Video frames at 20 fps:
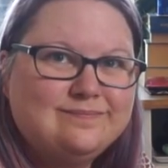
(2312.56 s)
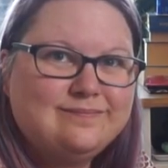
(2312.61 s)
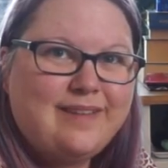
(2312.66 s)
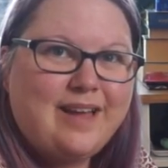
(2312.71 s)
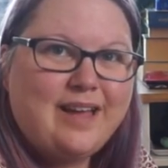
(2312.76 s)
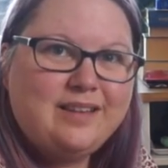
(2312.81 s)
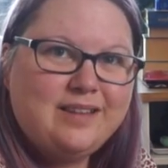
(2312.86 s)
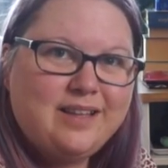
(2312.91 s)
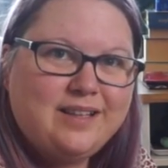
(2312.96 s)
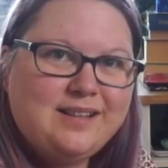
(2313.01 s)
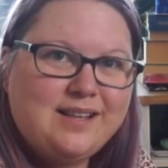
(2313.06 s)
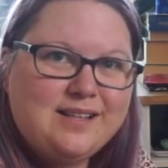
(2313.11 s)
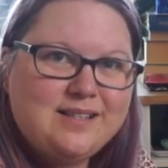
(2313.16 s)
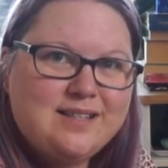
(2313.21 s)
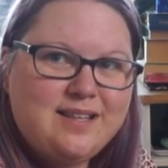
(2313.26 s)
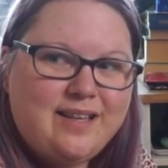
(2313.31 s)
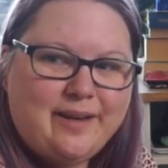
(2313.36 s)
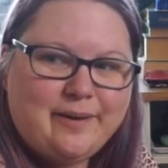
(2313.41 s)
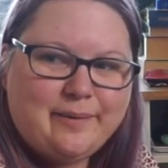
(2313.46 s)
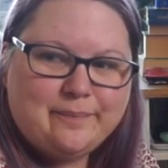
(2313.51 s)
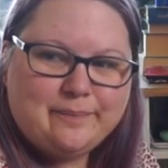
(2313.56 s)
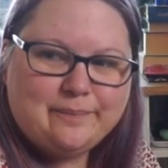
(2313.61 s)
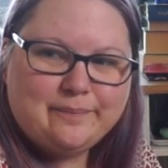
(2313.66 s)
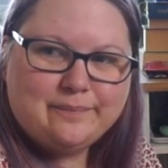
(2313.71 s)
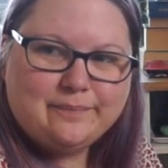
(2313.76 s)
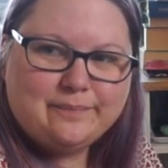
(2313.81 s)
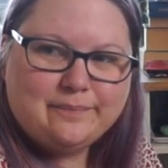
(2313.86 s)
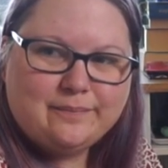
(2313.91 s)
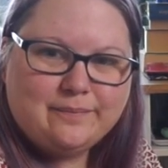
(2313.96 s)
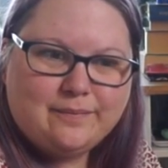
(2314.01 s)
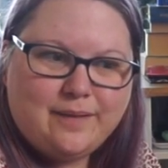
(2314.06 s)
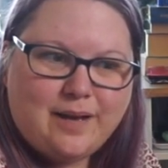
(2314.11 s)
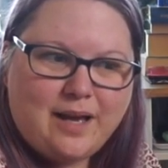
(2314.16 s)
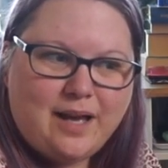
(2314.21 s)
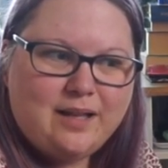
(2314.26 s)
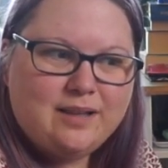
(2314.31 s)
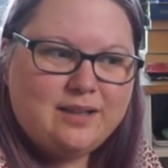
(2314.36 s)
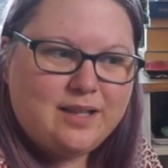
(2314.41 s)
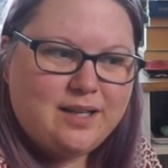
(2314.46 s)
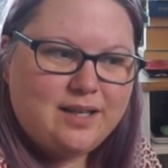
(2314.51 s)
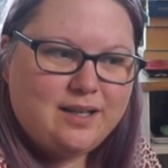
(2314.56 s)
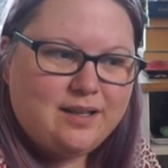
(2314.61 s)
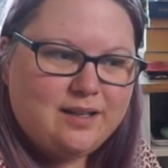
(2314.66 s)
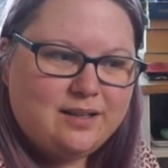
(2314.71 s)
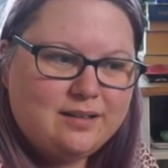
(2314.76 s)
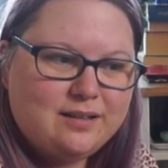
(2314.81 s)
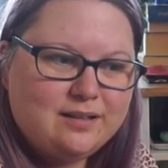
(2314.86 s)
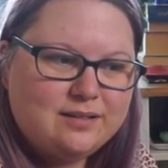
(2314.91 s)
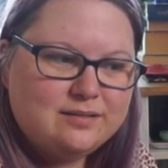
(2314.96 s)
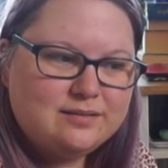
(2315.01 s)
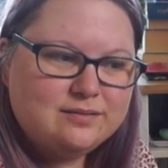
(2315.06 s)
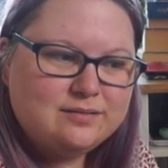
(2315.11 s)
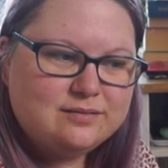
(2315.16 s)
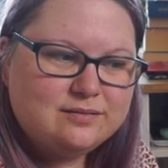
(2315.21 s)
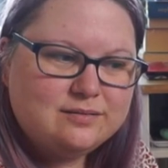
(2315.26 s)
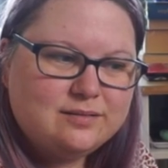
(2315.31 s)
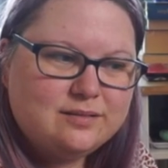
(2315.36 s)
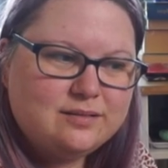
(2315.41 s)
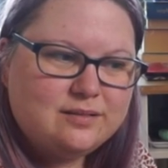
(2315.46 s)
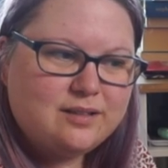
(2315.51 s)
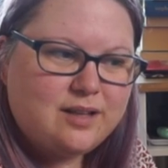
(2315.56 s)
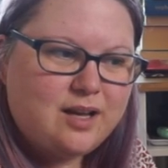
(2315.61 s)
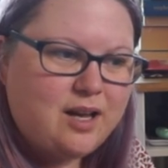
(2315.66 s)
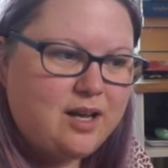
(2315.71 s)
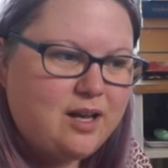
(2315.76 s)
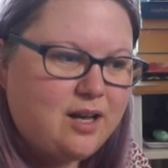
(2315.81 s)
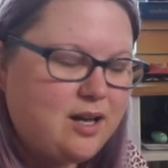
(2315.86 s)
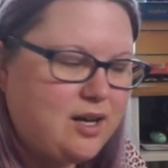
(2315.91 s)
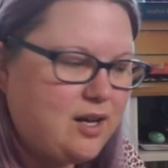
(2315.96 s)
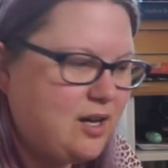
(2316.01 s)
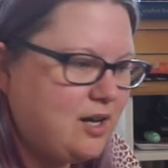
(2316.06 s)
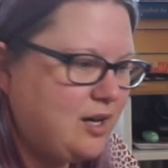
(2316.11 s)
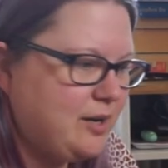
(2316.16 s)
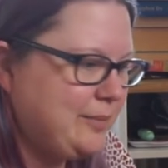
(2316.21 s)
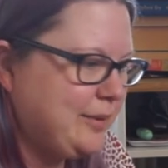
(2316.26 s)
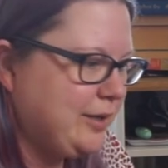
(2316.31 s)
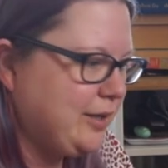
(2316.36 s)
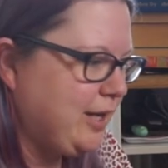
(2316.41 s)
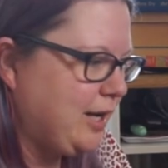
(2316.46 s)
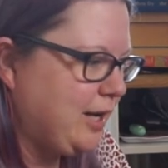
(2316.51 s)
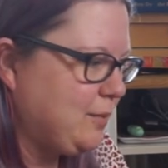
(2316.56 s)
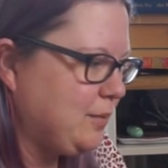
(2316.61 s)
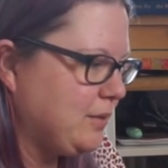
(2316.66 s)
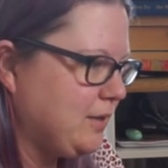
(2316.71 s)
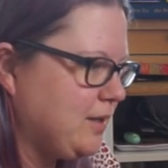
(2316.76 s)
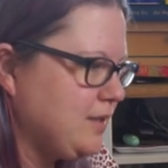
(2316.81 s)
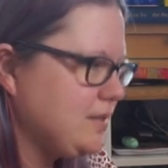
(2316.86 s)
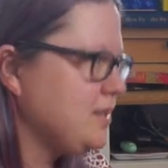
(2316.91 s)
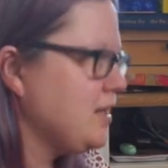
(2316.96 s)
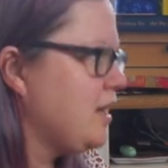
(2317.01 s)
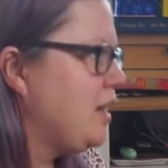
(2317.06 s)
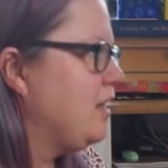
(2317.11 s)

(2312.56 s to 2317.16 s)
I think that's it. I think I'm okay with this.